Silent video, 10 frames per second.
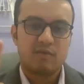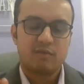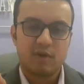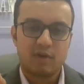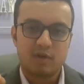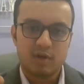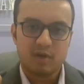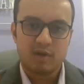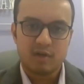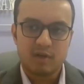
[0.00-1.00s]
For your
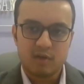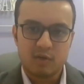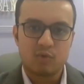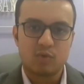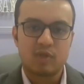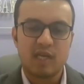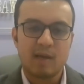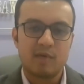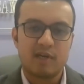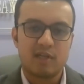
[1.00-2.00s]
tooth
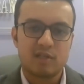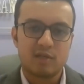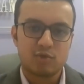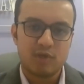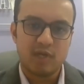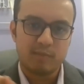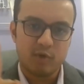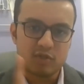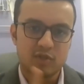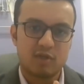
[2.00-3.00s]
rehabilitation you should have a
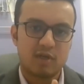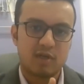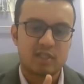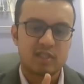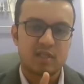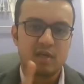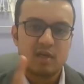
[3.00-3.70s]
prosthodontist.